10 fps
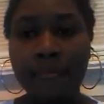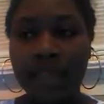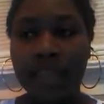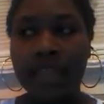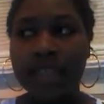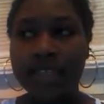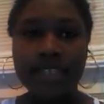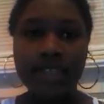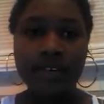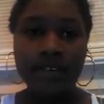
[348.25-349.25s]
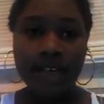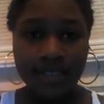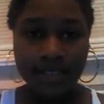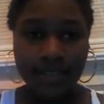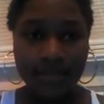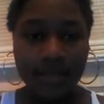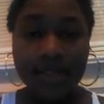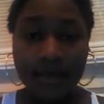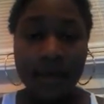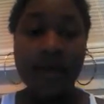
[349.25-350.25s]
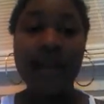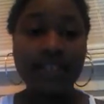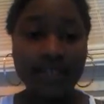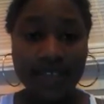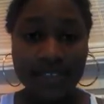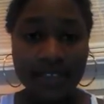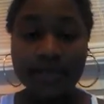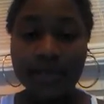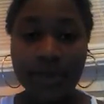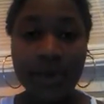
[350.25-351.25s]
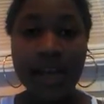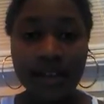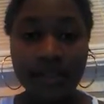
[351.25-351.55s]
in this generation. I'm talking about my generation. I'm 20.